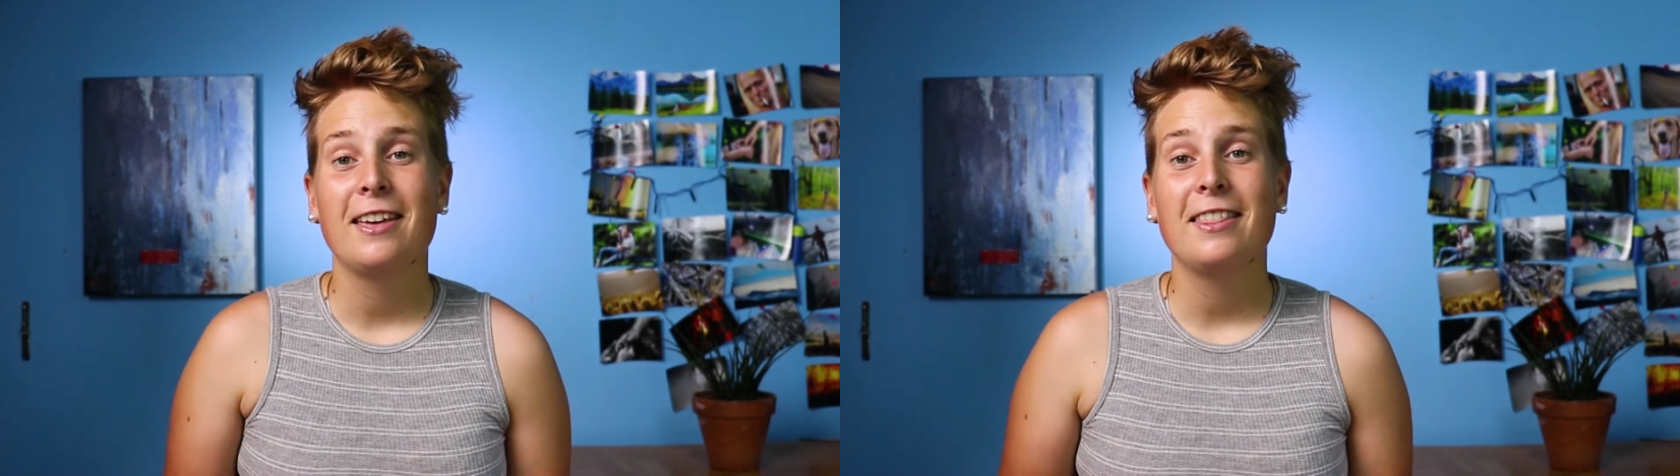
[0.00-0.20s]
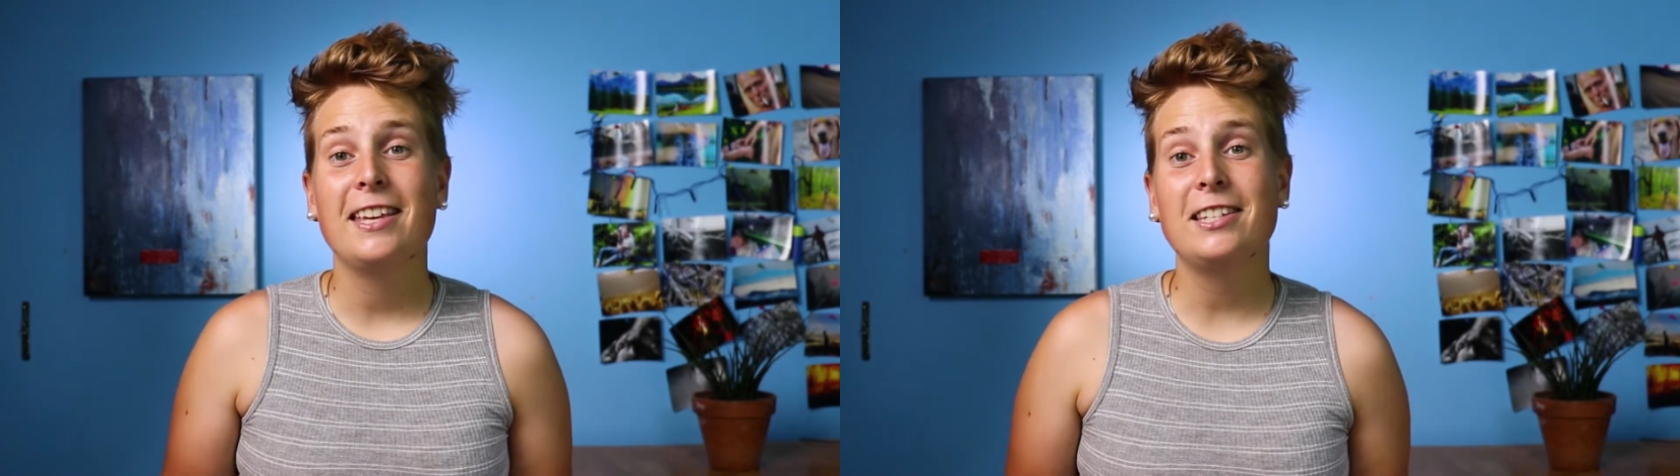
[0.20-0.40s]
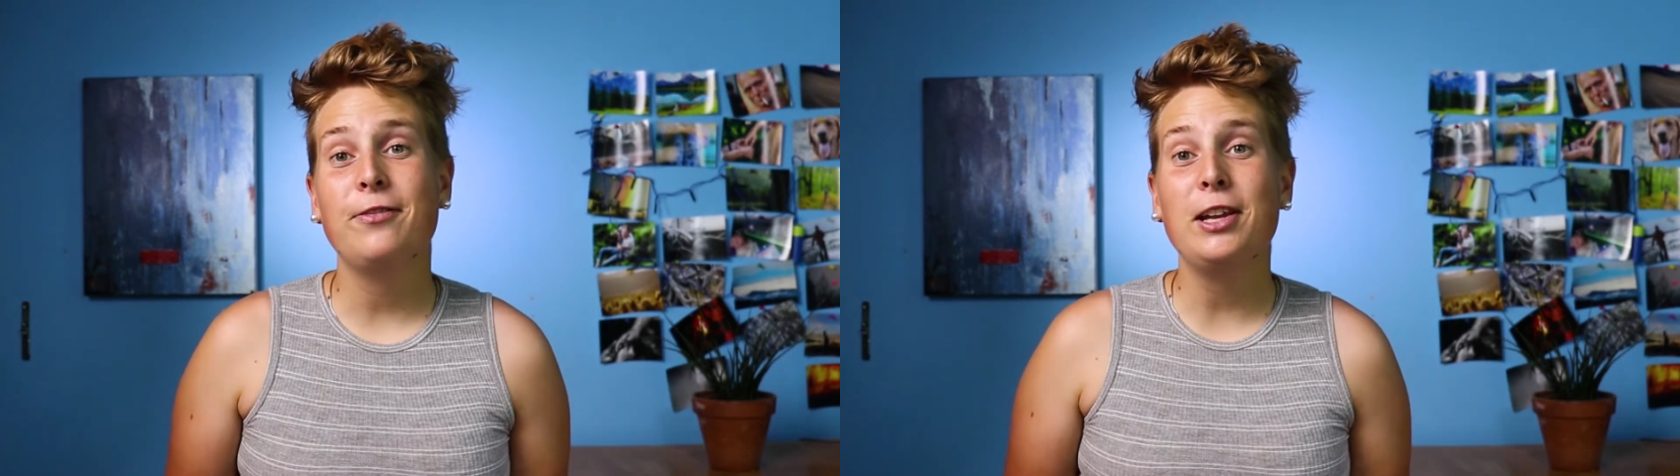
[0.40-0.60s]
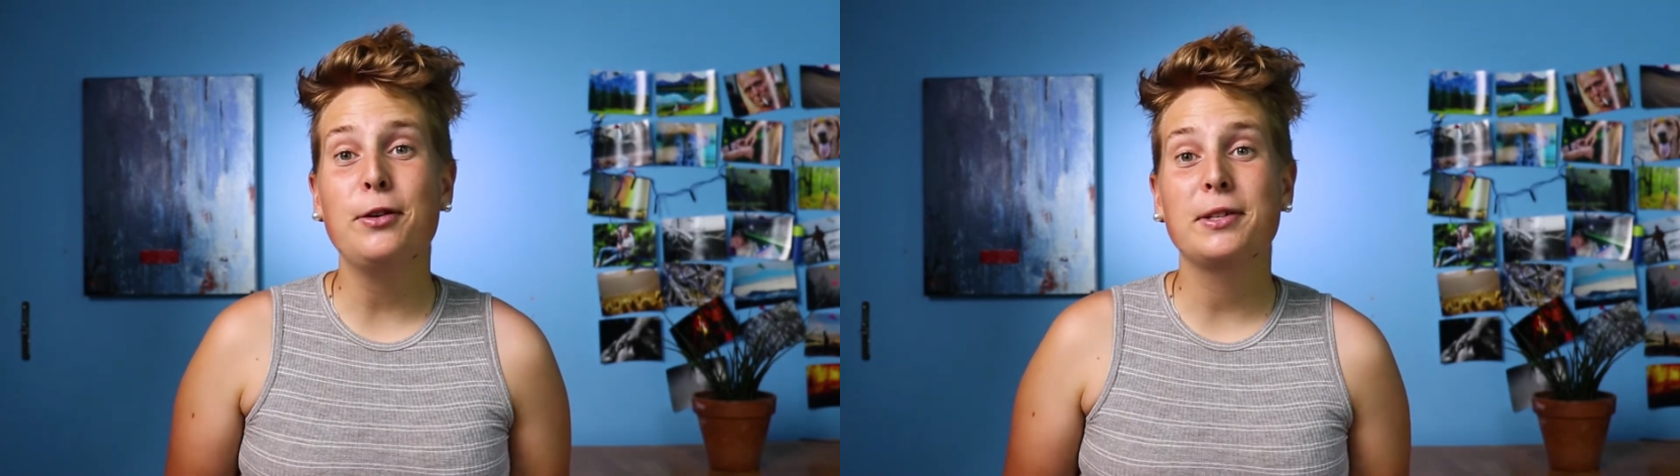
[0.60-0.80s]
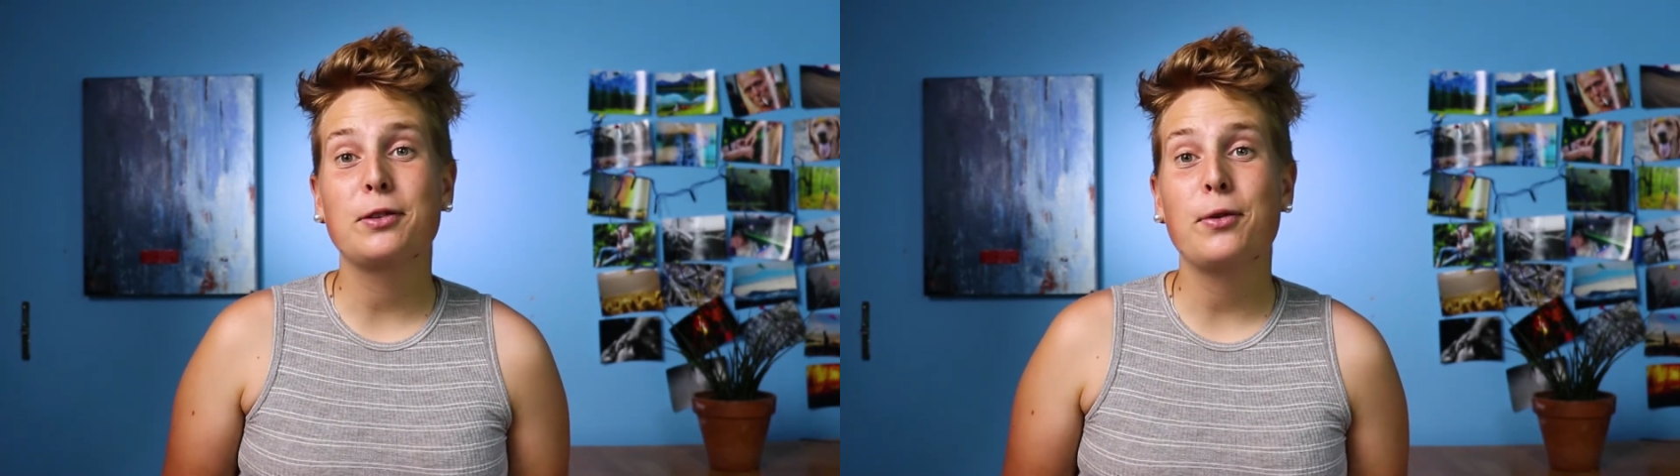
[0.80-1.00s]
This video
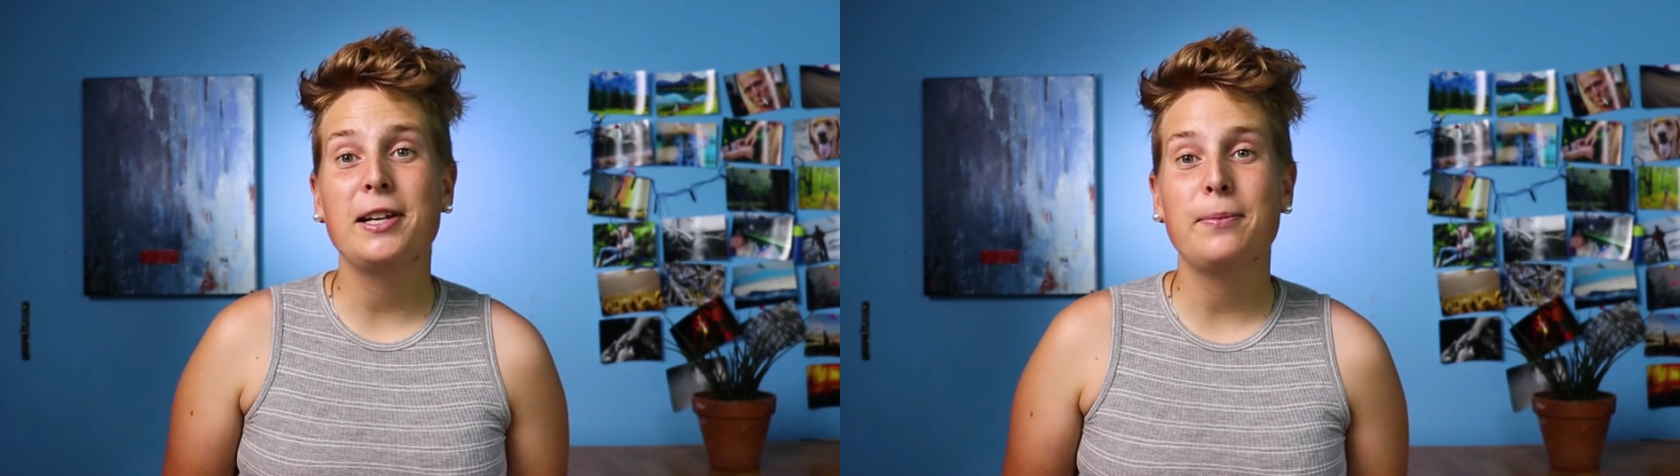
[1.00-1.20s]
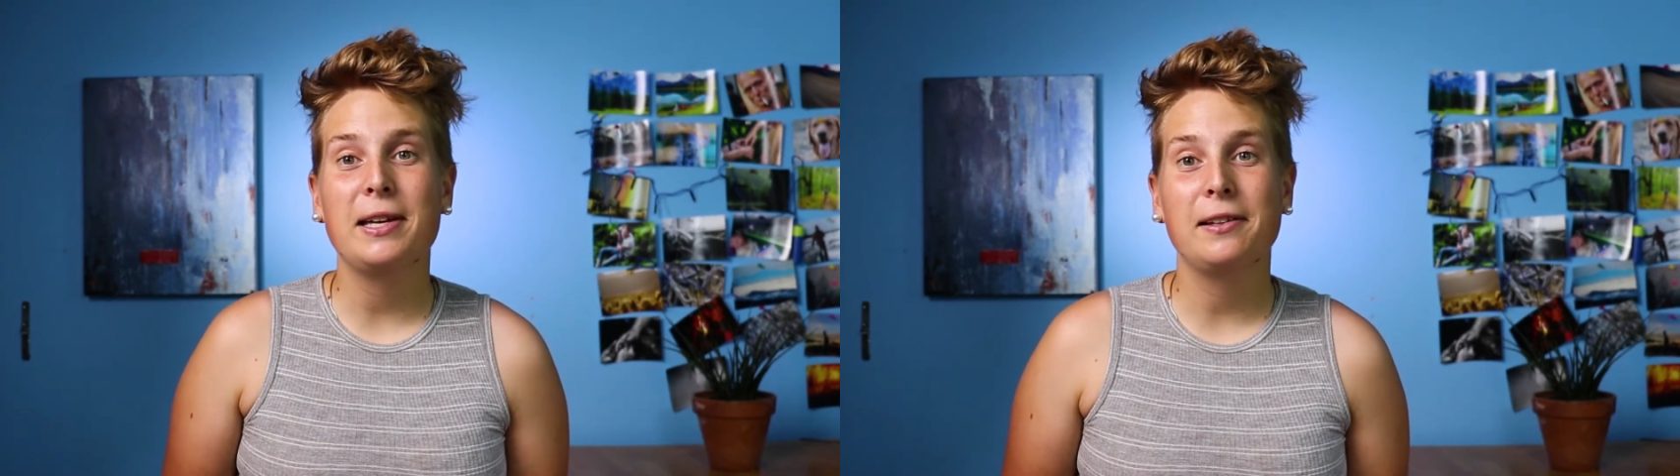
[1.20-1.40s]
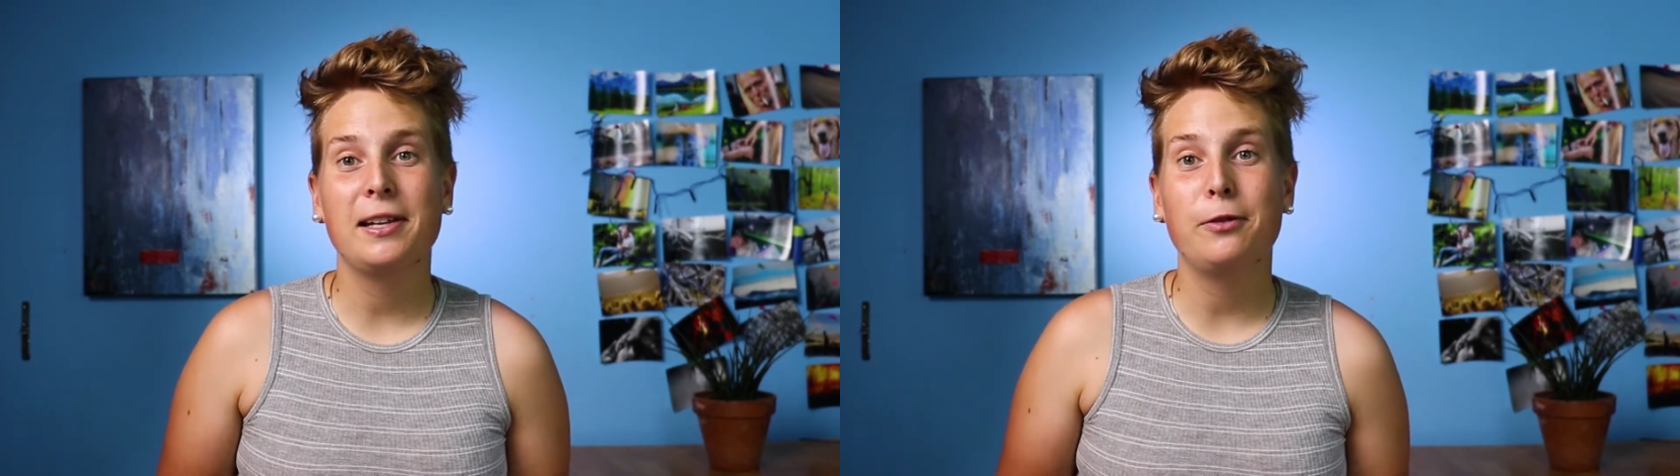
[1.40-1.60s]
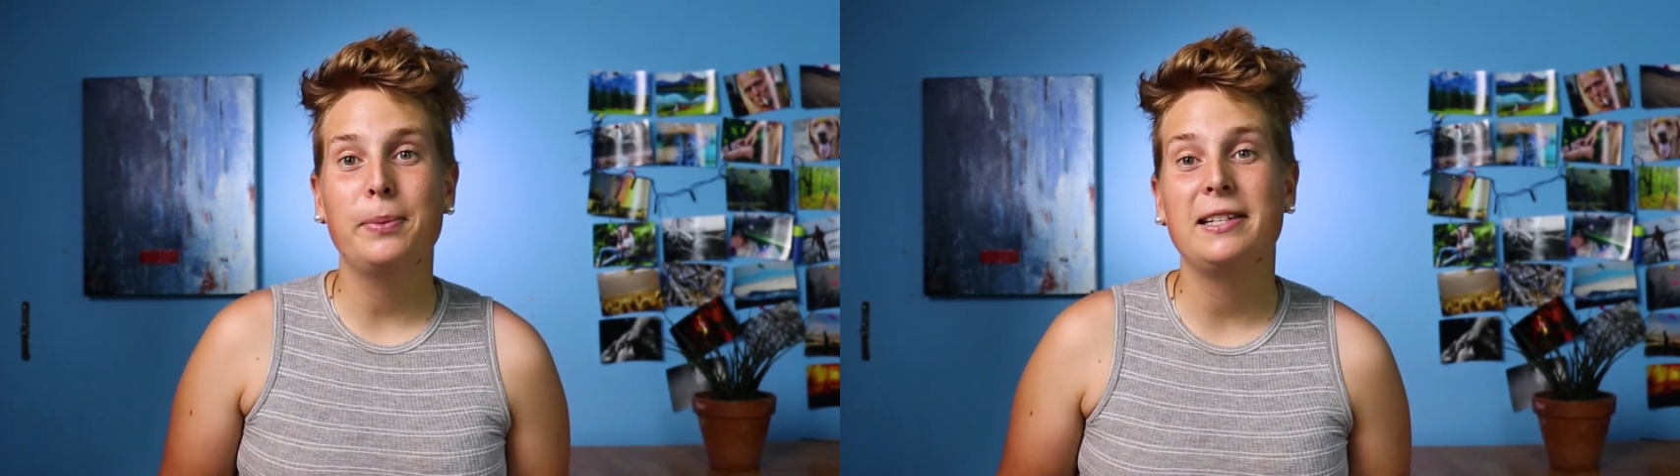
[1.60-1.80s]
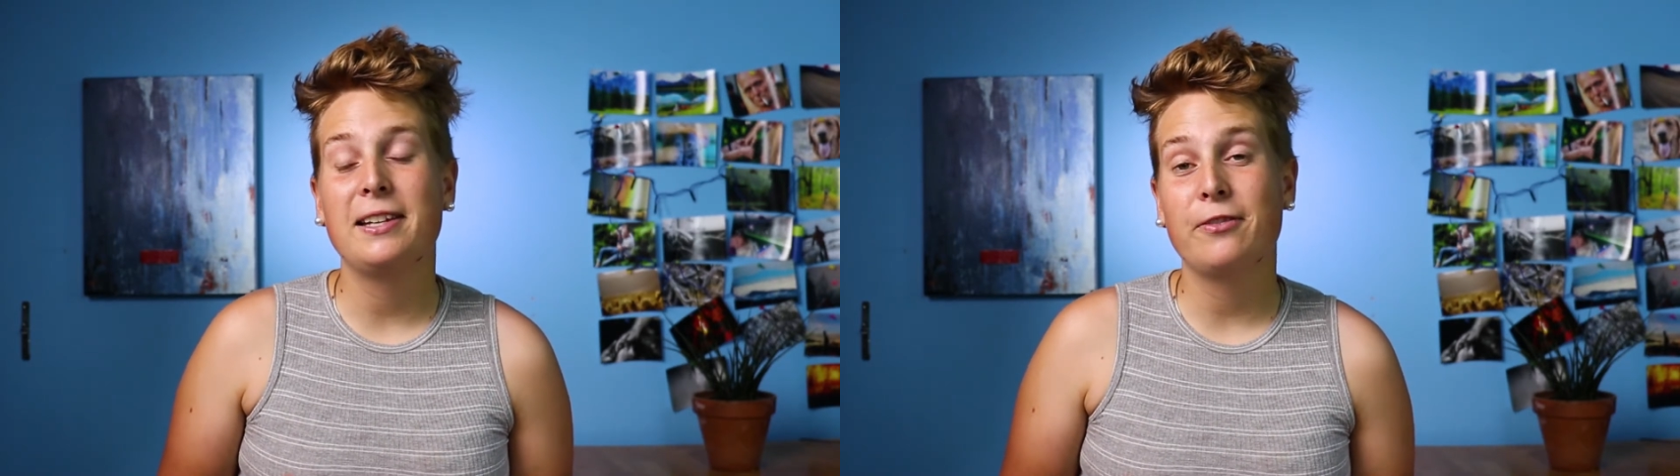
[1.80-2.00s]
is going to be a little
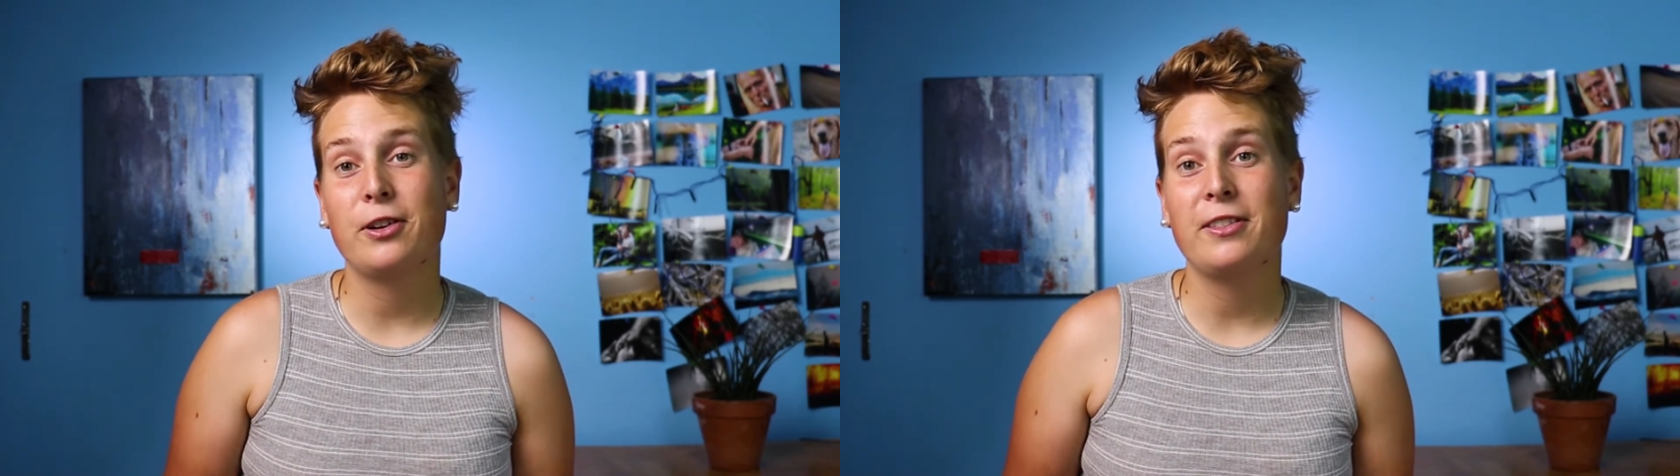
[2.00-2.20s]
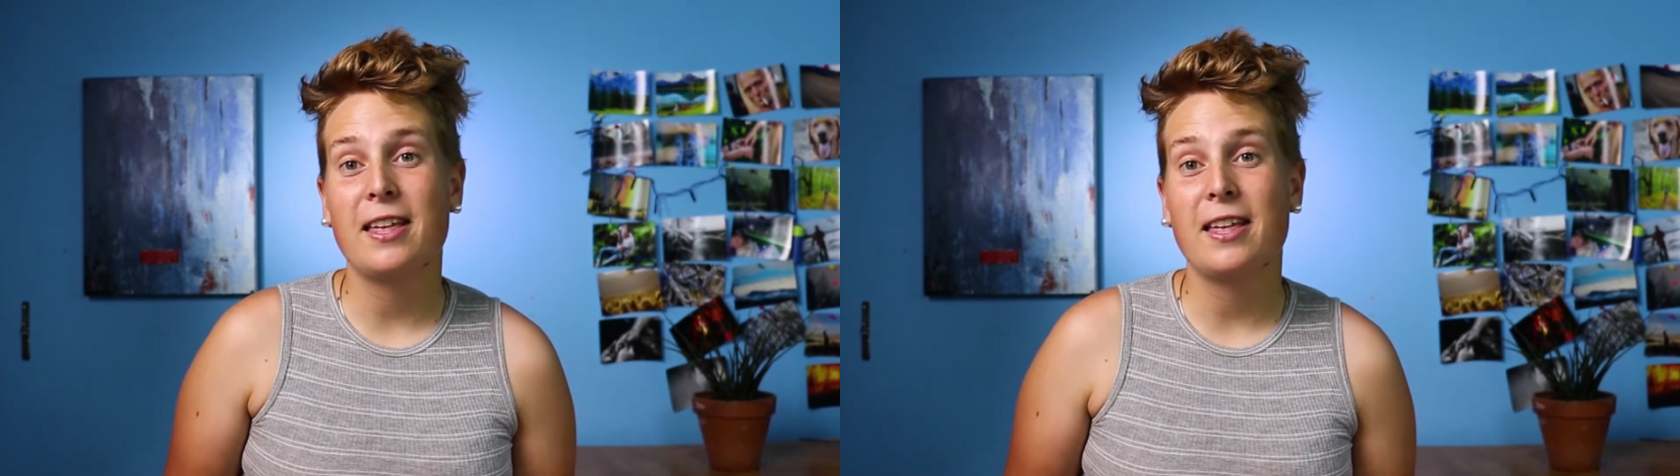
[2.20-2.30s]
bit different